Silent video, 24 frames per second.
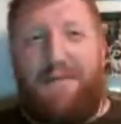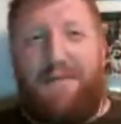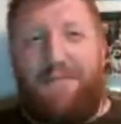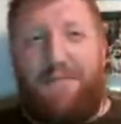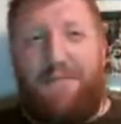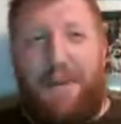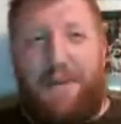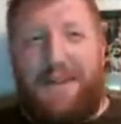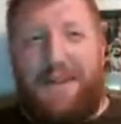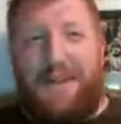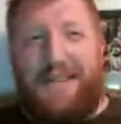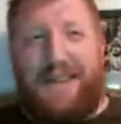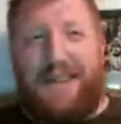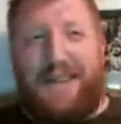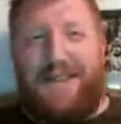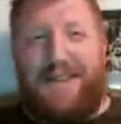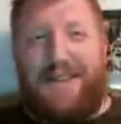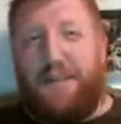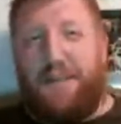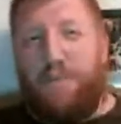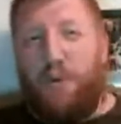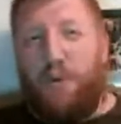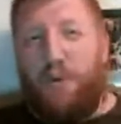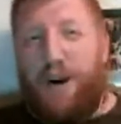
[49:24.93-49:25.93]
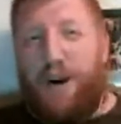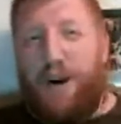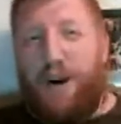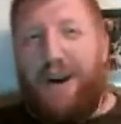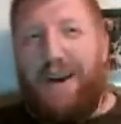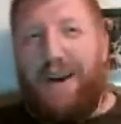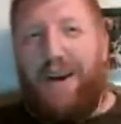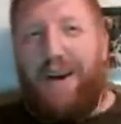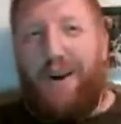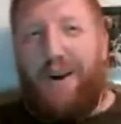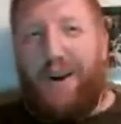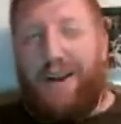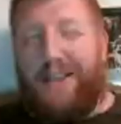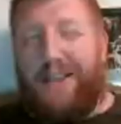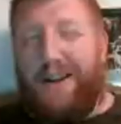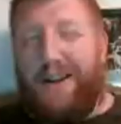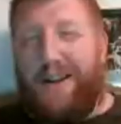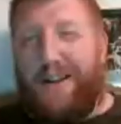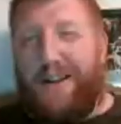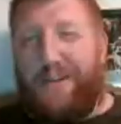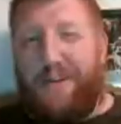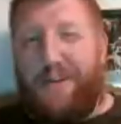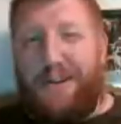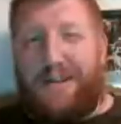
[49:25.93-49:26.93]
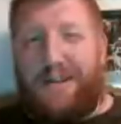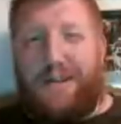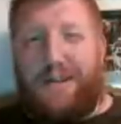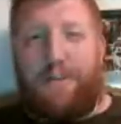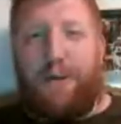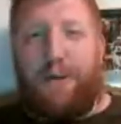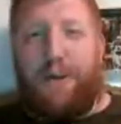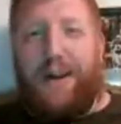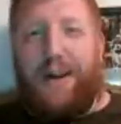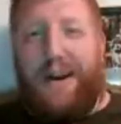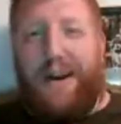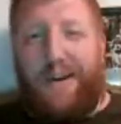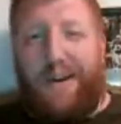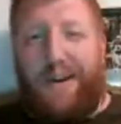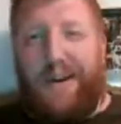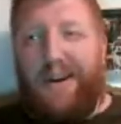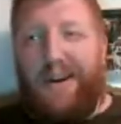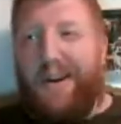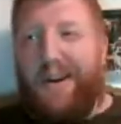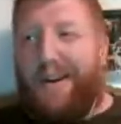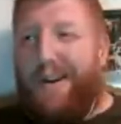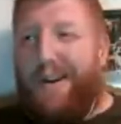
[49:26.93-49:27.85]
maybe 6 in the morning, I'll get there at a reasonable hour.